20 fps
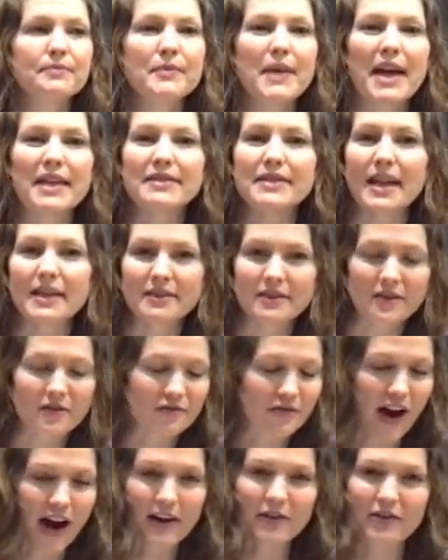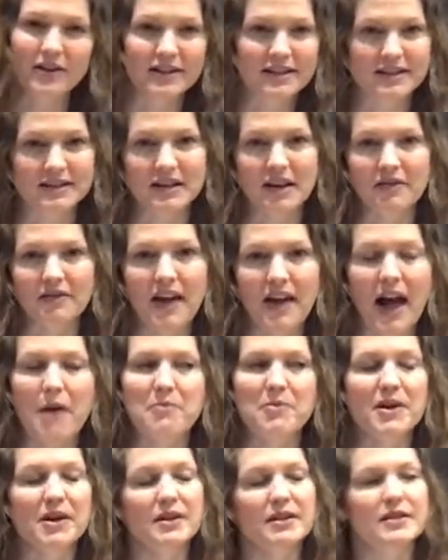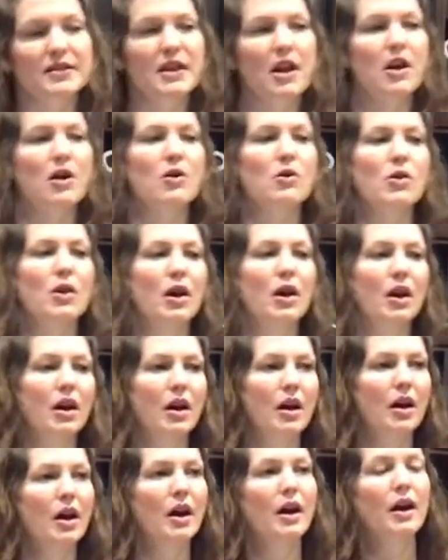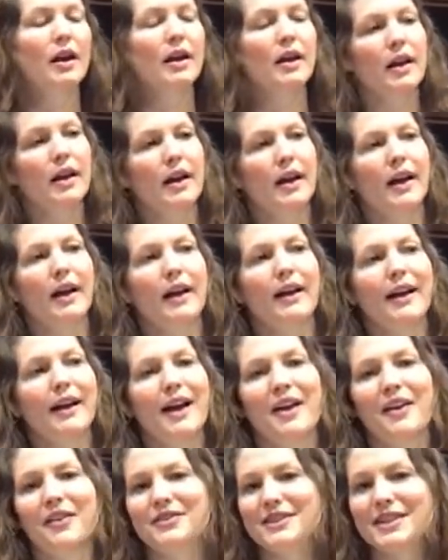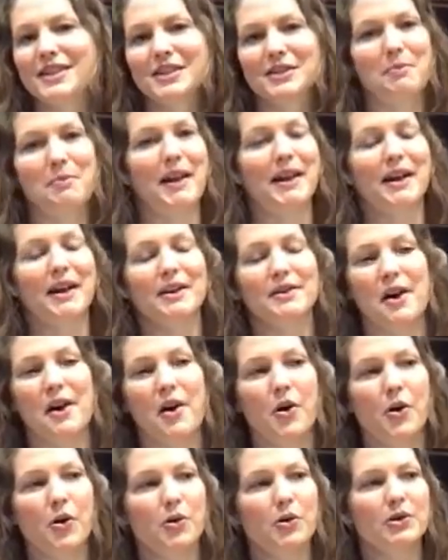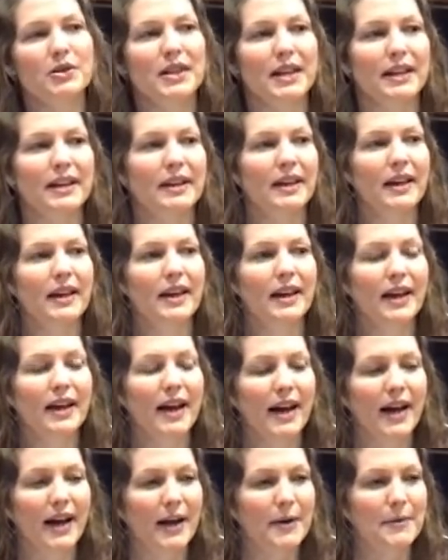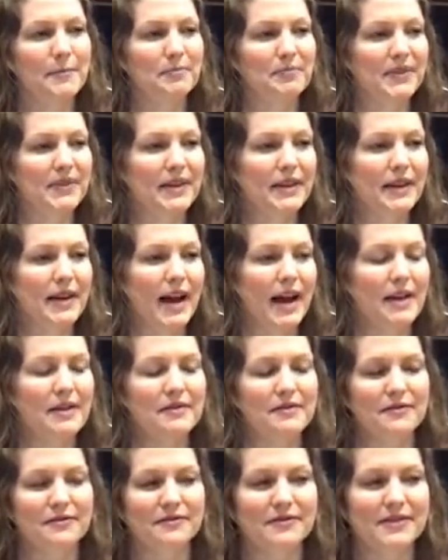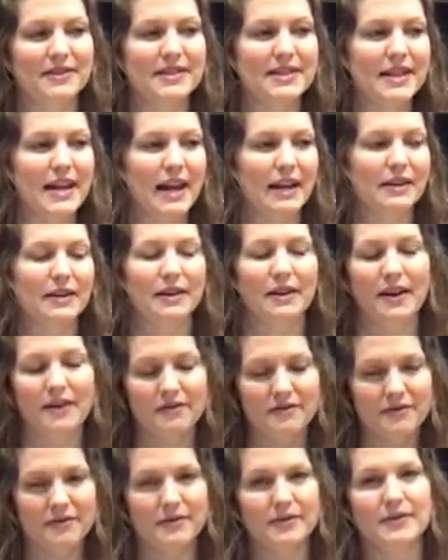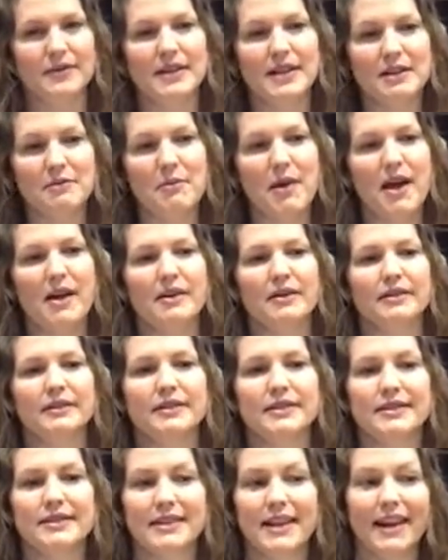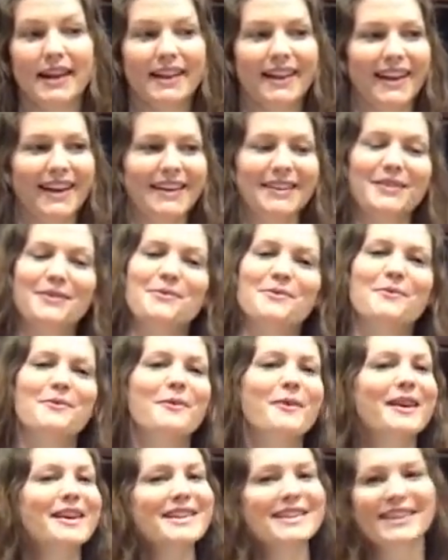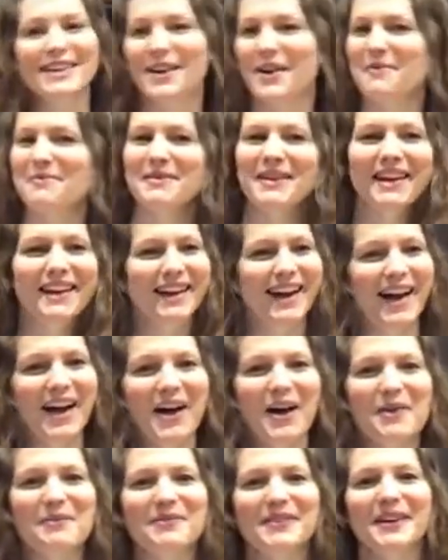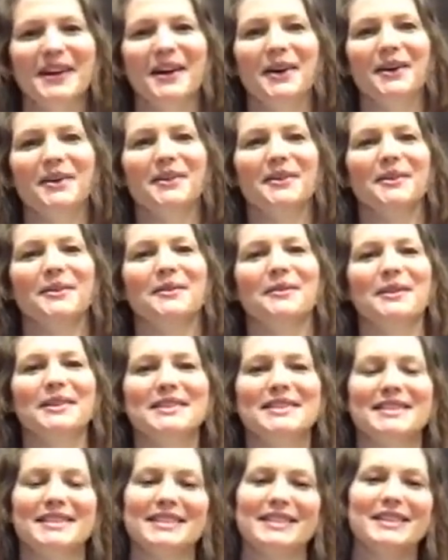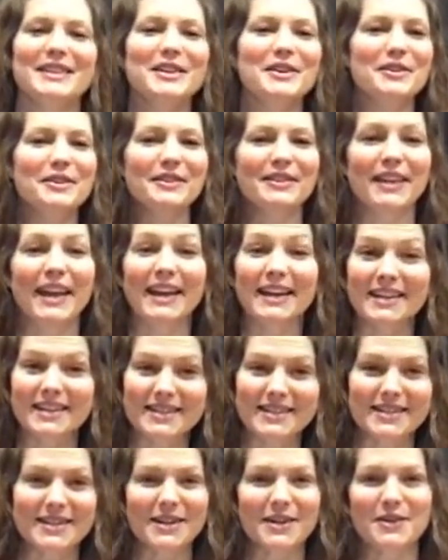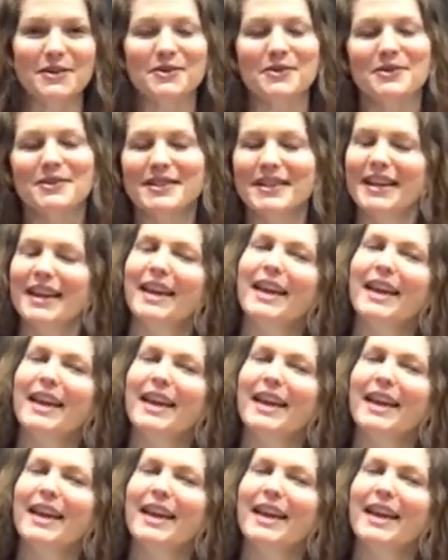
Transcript: and then the virus stuff happened. So I've just been on hold, and I've emailed to say, like, when is it opening up, you know, what's the latest news,